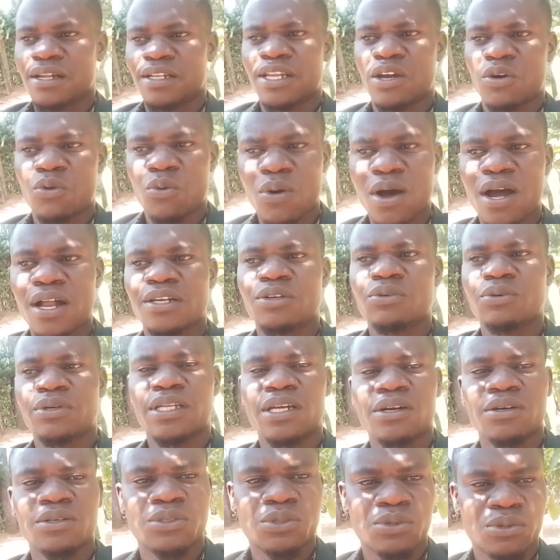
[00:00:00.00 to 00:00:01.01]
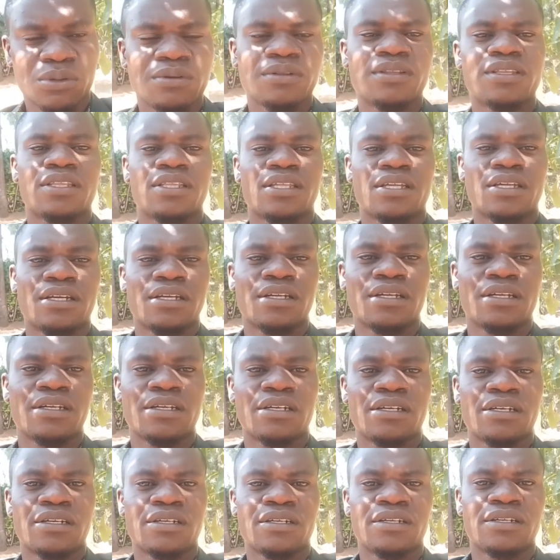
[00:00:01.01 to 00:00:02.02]
the world without truth,
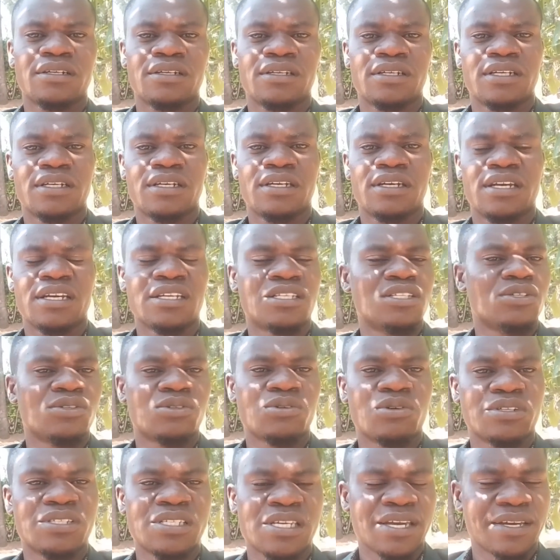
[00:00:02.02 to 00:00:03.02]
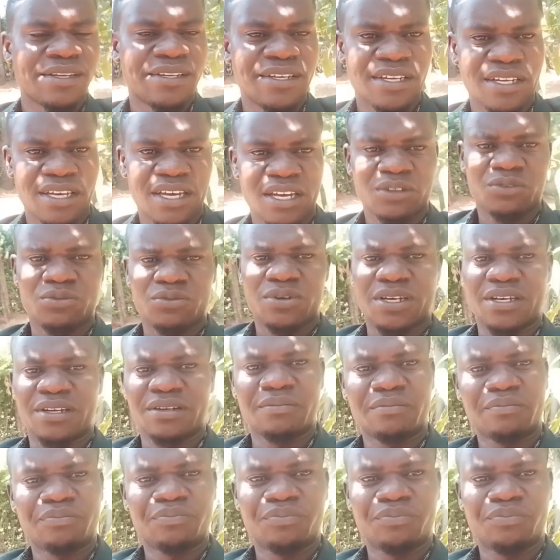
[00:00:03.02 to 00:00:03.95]
it is not heading anywhere.